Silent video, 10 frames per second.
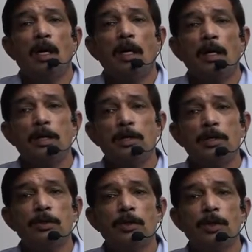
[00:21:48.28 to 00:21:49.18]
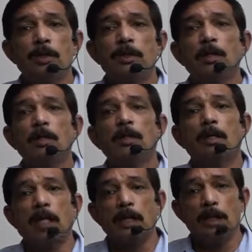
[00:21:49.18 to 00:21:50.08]
region to region,
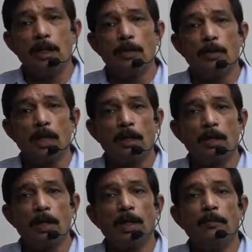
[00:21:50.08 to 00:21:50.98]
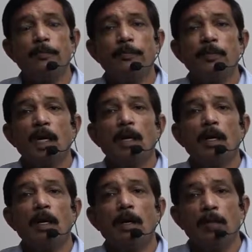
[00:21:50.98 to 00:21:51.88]
country to country,
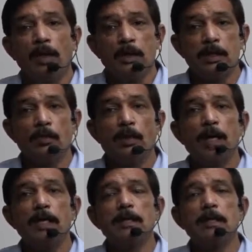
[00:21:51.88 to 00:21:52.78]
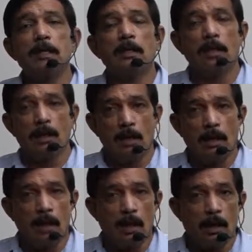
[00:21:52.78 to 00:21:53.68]
region wise,
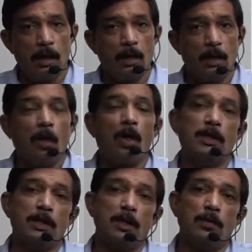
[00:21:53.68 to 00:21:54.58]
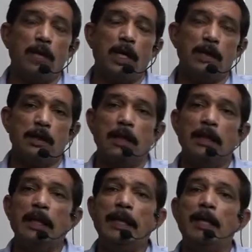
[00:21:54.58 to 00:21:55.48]
continent wise.
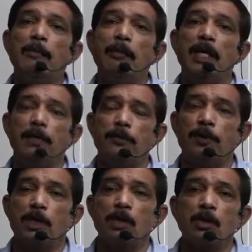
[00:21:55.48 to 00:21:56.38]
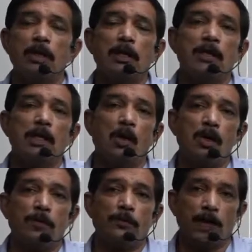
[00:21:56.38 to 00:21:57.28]
The name may differ, so there is a
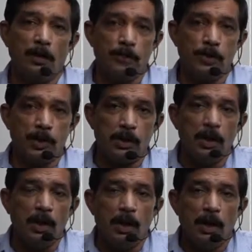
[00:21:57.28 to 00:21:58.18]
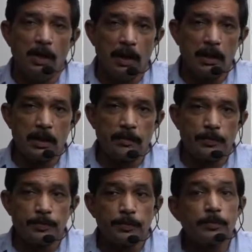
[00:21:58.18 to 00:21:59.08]
lots of confusion. Yes,
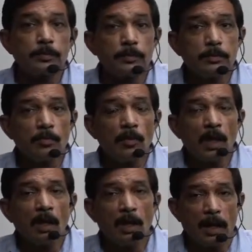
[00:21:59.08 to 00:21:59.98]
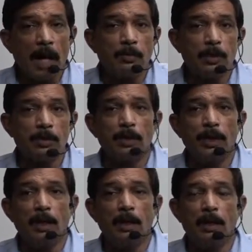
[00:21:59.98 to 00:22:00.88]
a rabbit over
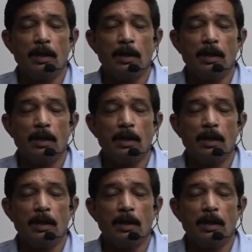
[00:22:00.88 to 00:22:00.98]
here,